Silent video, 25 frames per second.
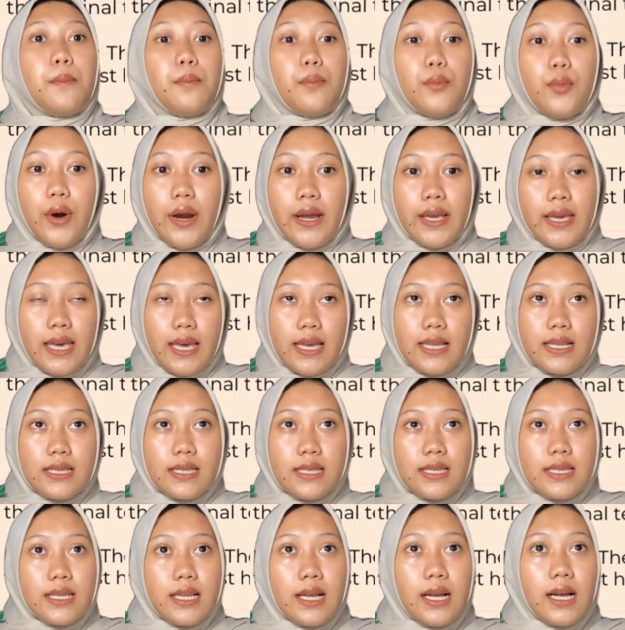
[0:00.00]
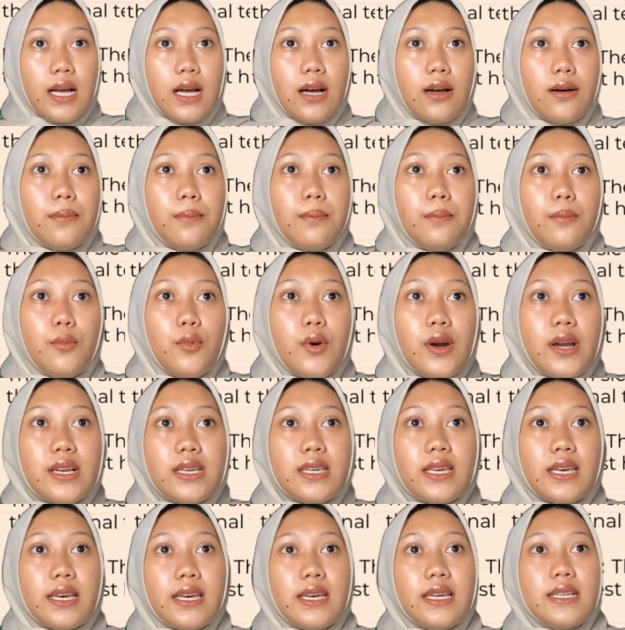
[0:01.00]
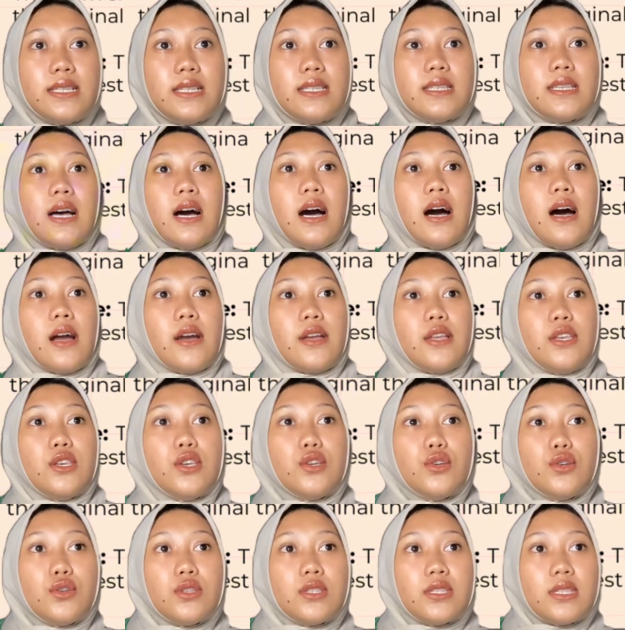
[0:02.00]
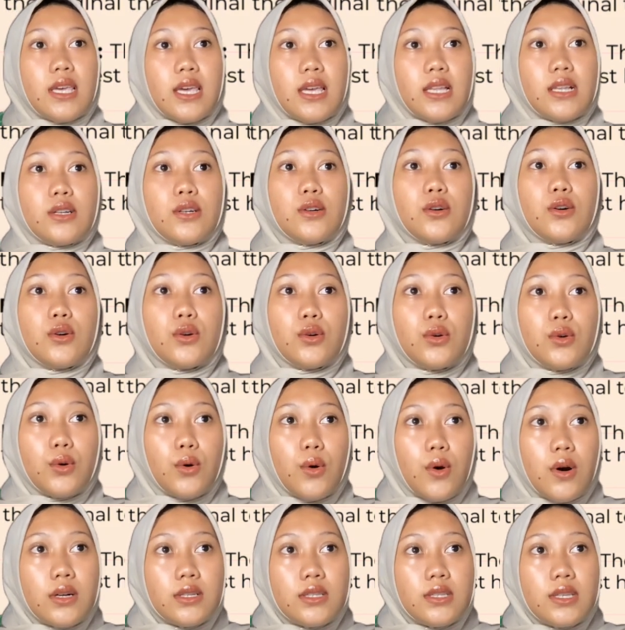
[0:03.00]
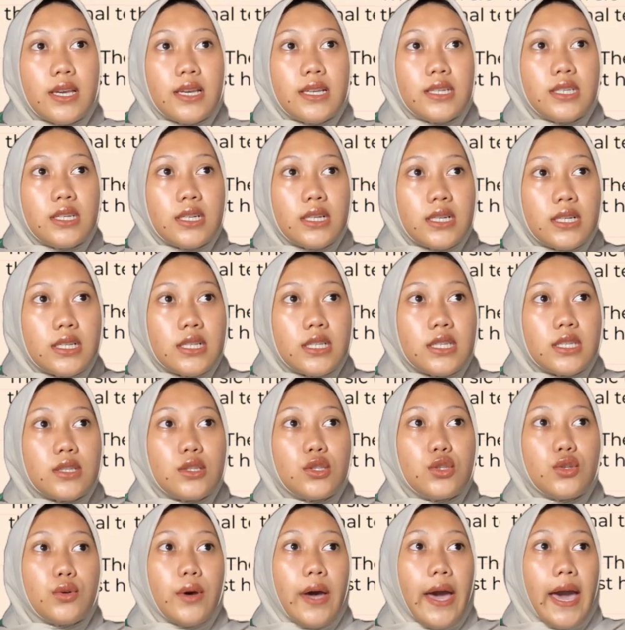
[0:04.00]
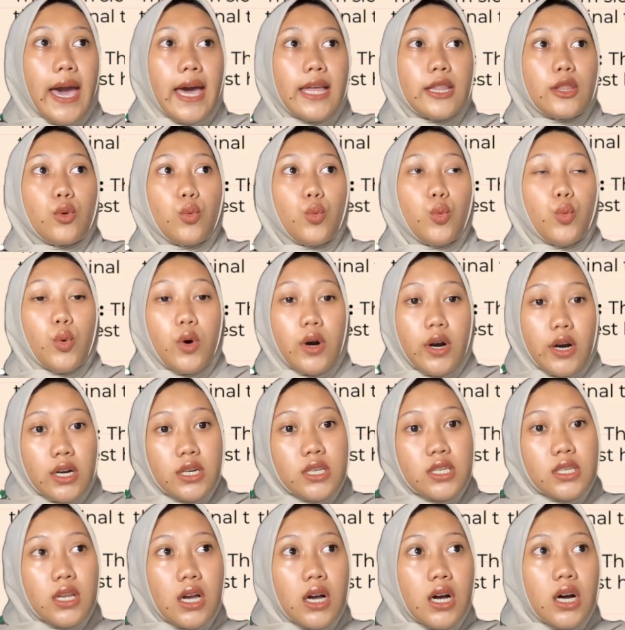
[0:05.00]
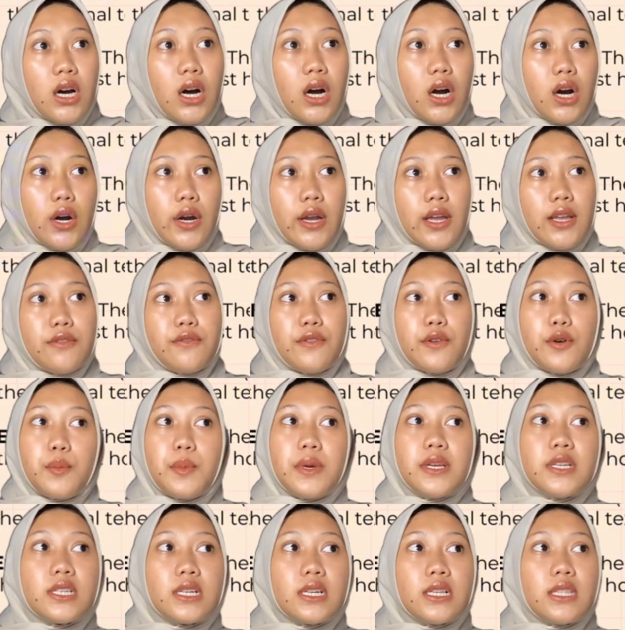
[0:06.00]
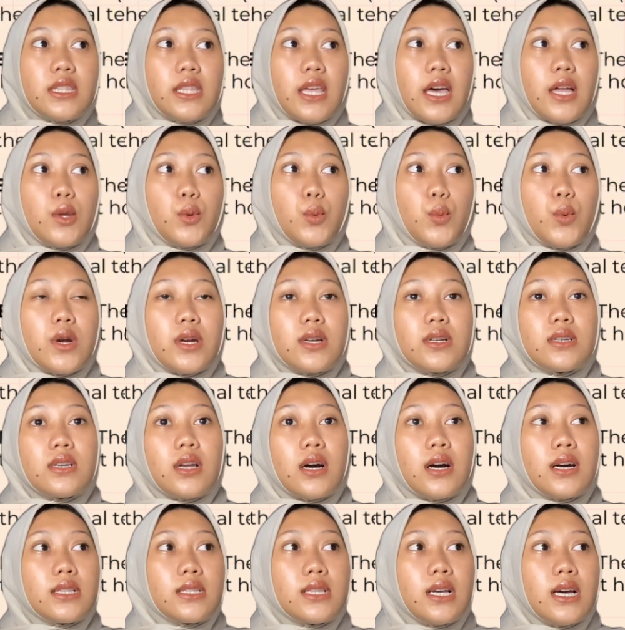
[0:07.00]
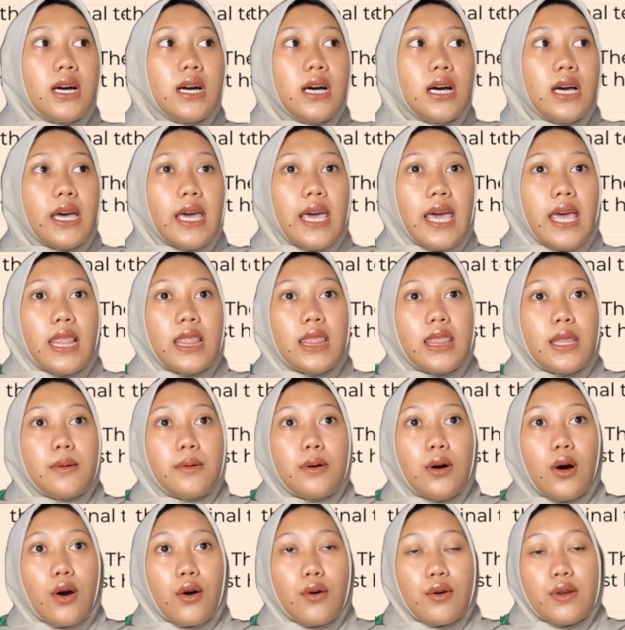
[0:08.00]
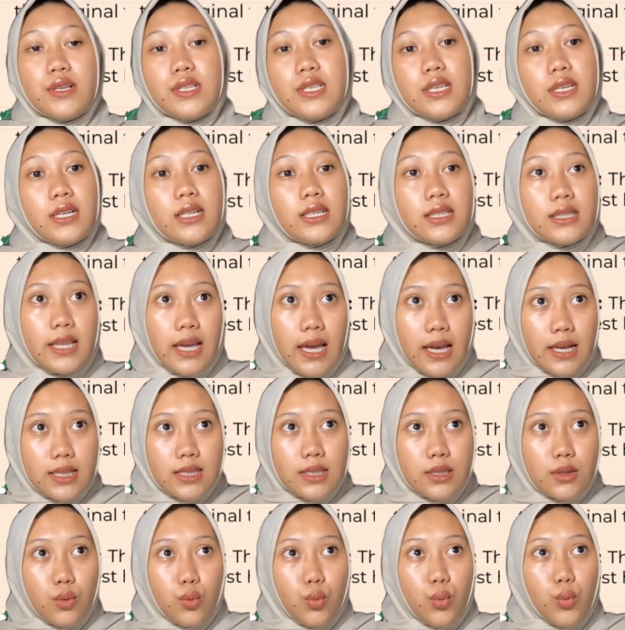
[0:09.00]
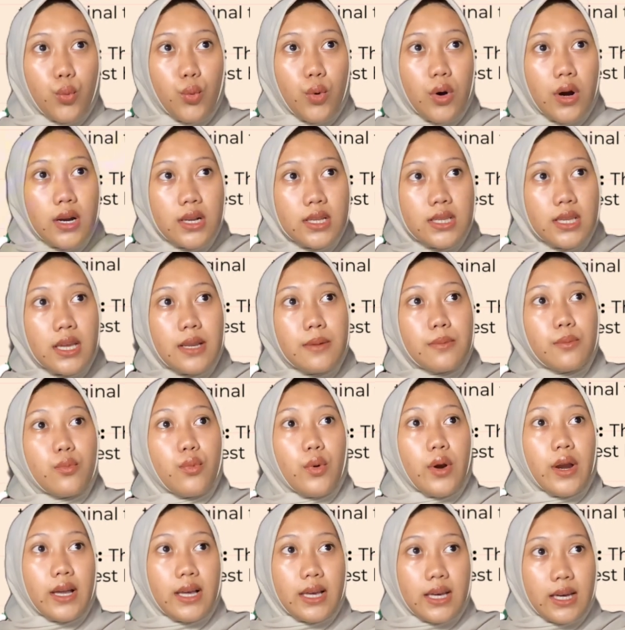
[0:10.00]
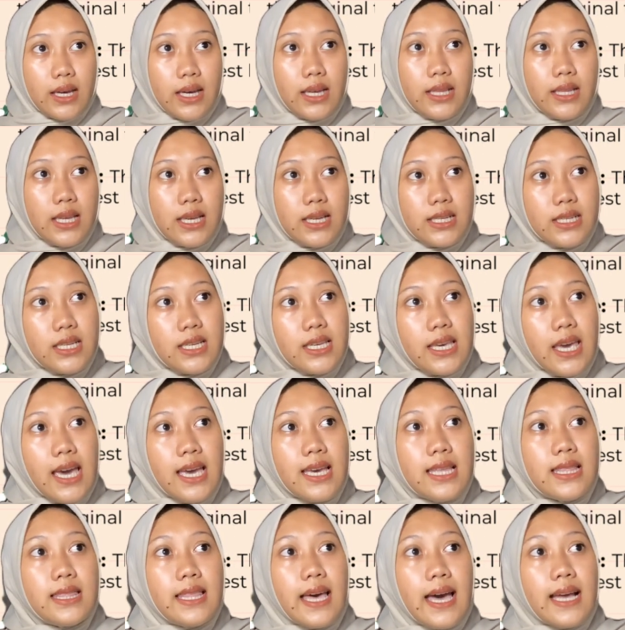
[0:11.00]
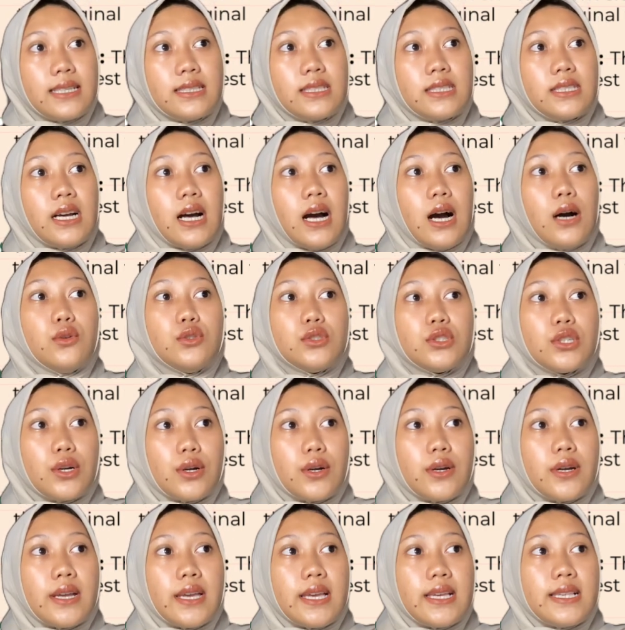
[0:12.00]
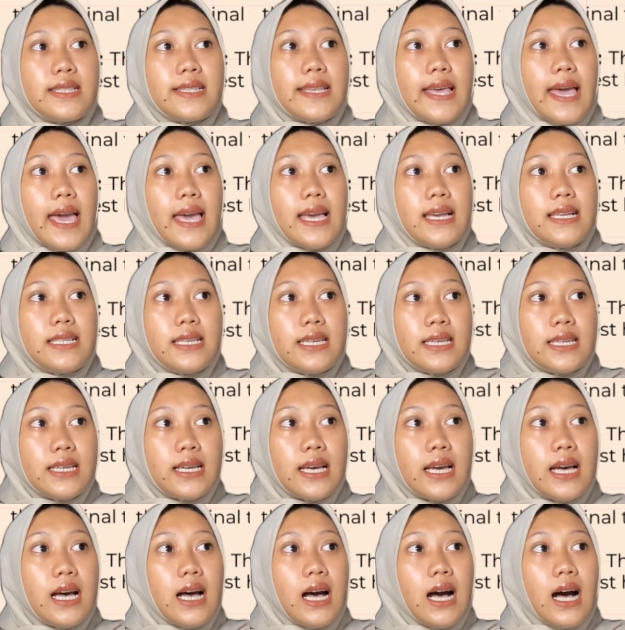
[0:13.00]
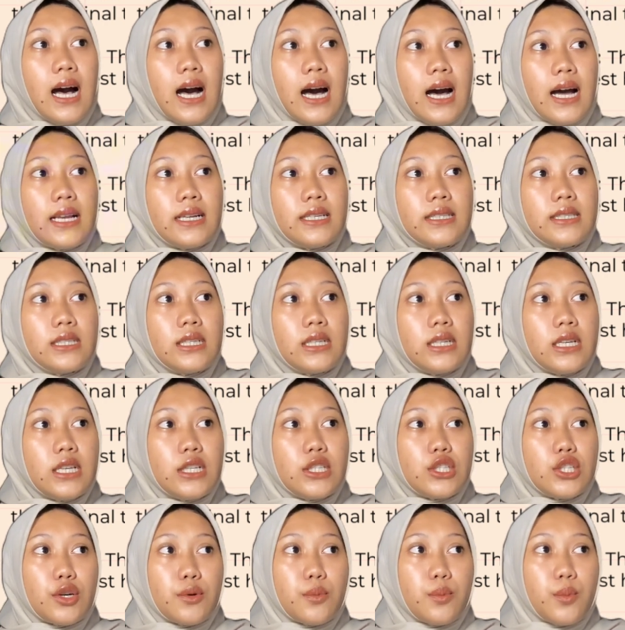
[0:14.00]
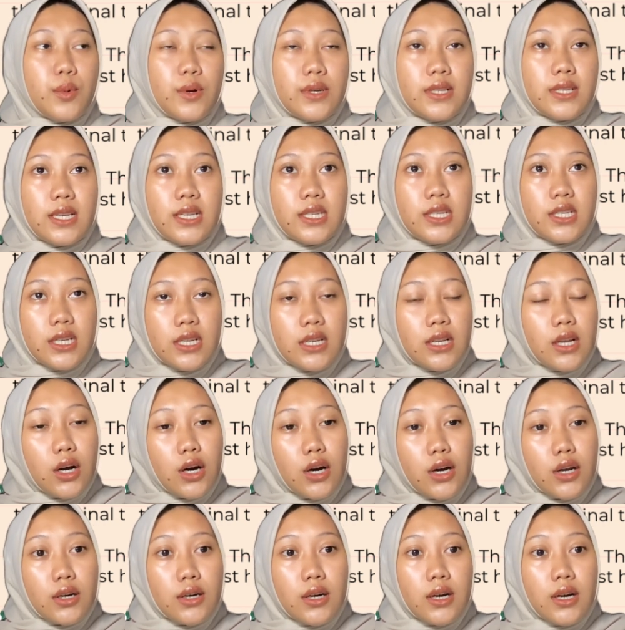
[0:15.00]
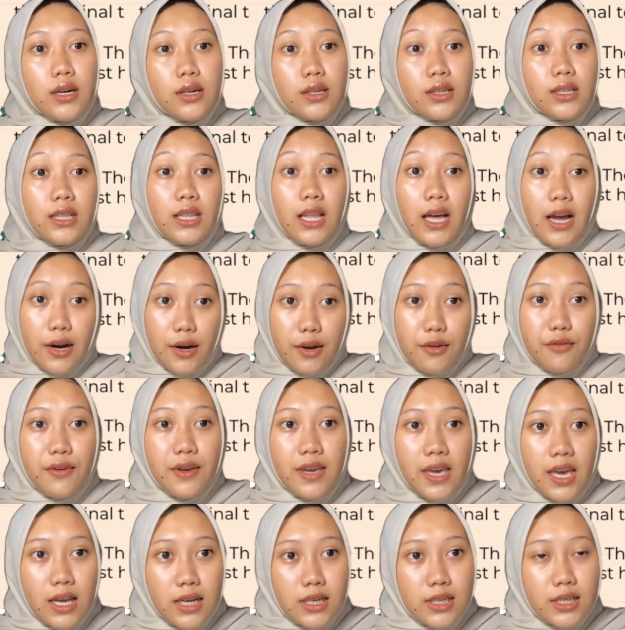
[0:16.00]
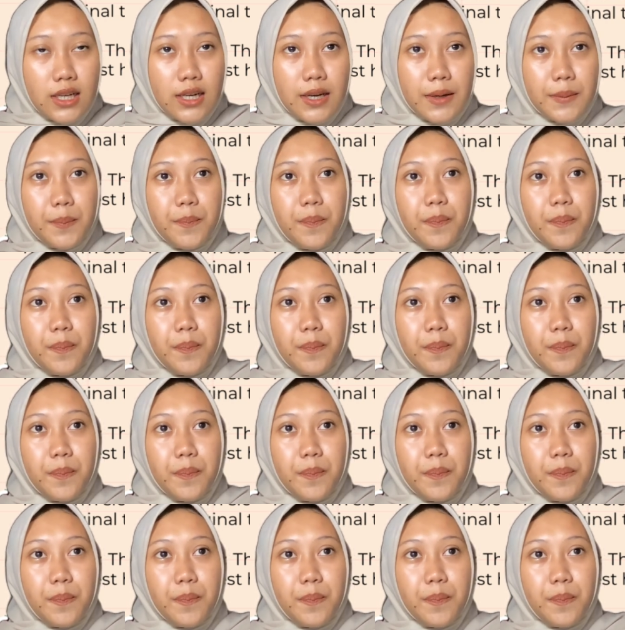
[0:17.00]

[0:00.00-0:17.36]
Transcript: Brackets. Brackets are used in quotations to add words or information that were not in the original text. Words in bracket indicate that the author is adding on interpretation or clarification.